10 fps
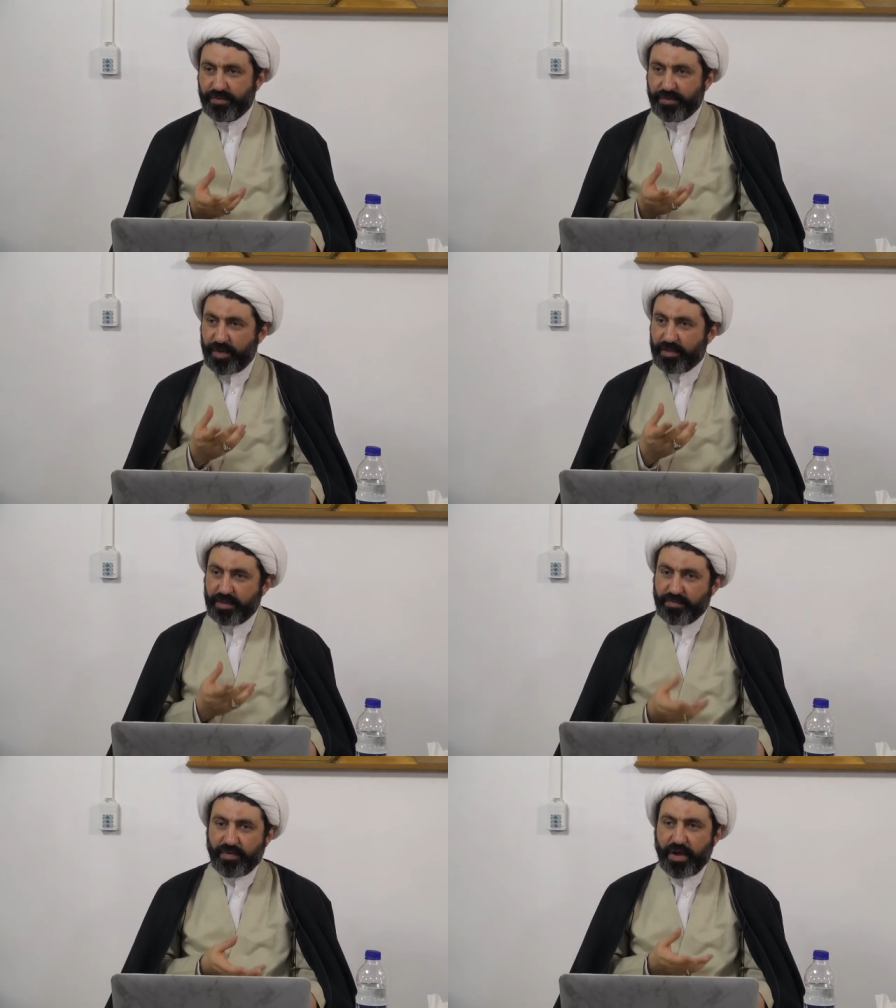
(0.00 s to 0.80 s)
about
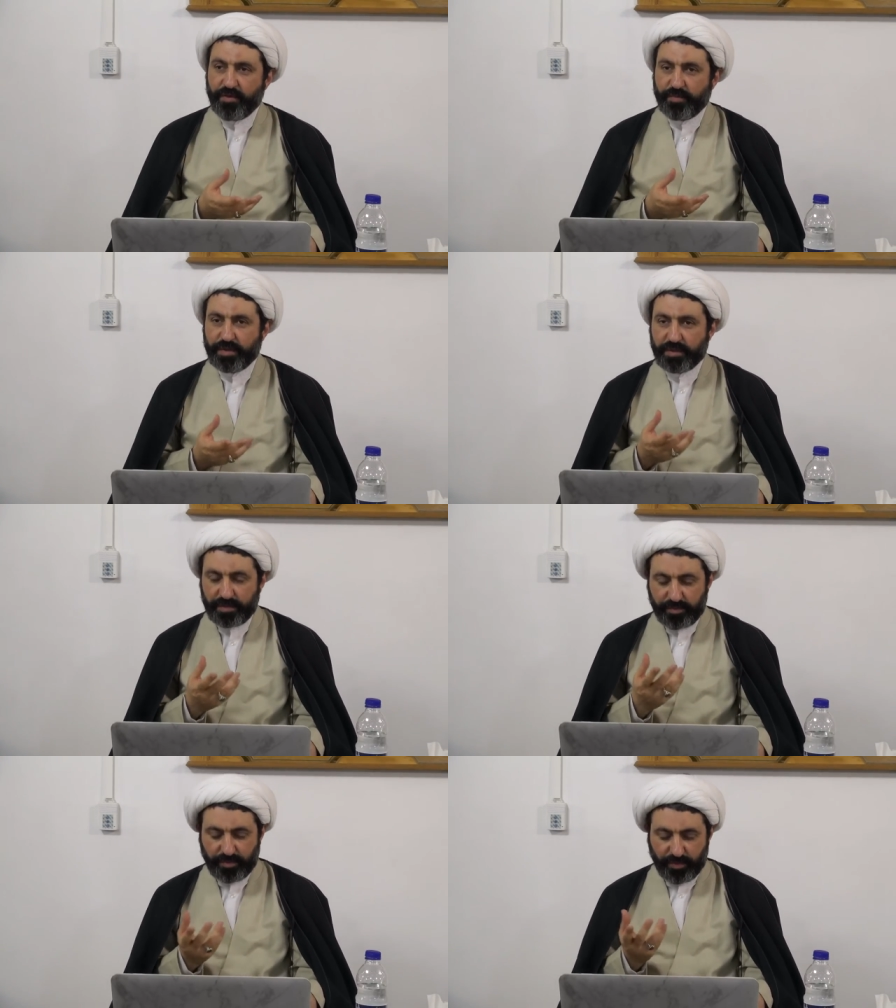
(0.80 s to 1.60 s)
environment,
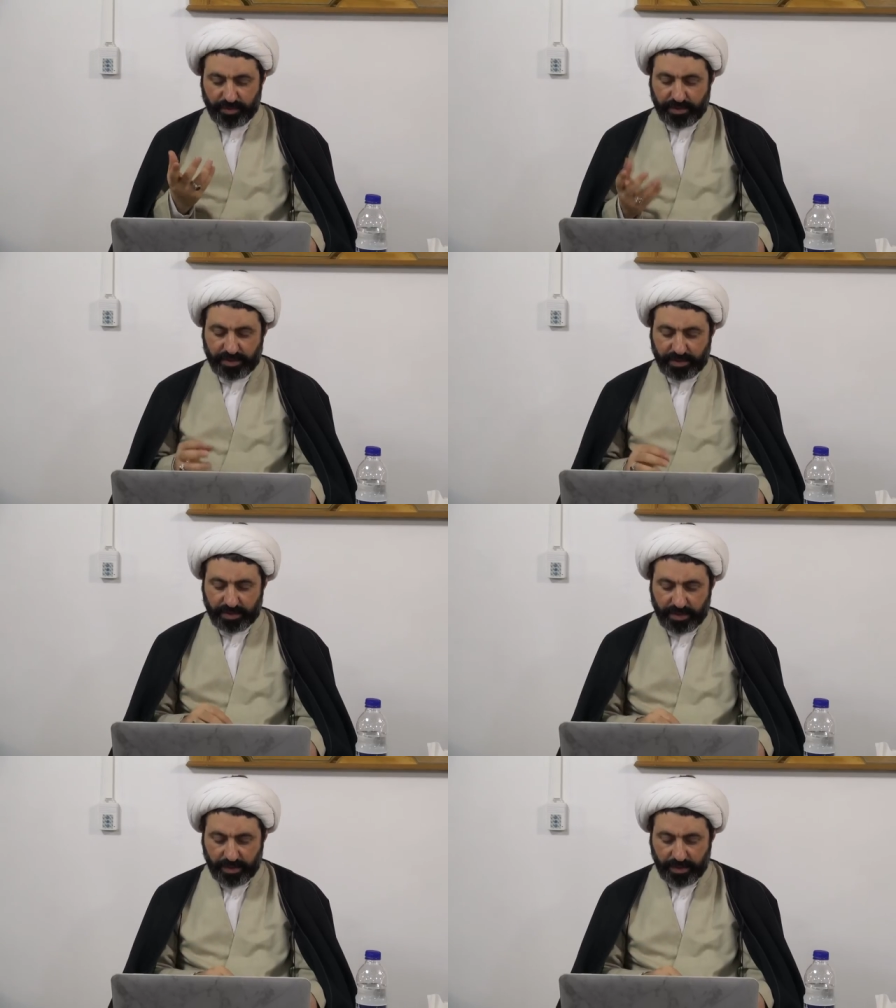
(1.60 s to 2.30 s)
all these things.